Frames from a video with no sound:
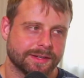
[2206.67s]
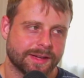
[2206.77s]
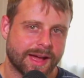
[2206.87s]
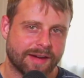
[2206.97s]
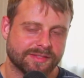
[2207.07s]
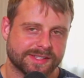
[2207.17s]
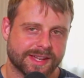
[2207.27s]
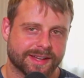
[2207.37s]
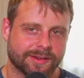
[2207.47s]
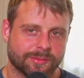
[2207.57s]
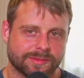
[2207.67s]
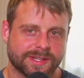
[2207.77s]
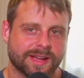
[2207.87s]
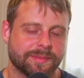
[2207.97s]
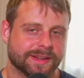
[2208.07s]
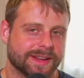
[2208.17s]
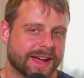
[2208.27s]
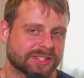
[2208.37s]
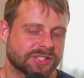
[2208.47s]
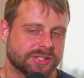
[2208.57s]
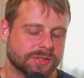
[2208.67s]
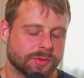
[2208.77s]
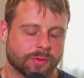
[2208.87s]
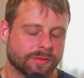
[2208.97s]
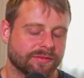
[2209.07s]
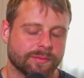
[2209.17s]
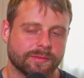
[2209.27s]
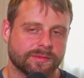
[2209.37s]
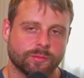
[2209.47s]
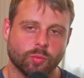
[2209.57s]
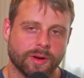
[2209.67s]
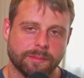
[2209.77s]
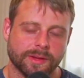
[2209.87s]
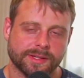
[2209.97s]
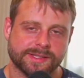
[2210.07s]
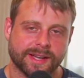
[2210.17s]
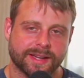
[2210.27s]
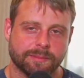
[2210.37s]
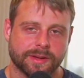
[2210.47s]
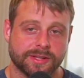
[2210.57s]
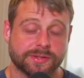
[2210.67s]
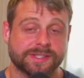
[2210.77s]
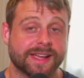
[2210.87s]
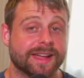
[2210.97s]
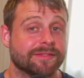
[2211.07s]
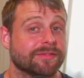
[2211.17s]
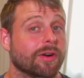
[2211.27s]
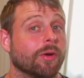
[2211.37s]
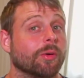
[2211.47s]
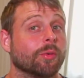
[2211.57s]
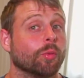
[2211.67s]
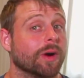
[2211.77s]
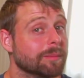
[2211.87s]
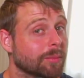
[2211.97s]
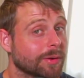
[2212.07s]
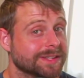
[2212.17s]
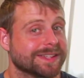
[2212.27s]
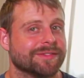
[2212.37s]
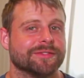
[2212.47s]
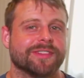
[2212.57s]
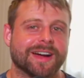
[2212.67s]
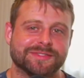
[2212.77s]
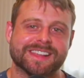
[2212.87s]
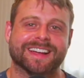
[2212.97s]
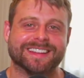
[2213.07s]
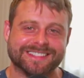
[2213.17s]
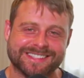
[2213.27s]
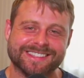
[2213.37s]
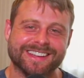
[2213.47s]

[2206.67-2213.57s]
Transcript: half a second typing -Q or 1 millisecond, but you save a whole 1.75 seconds.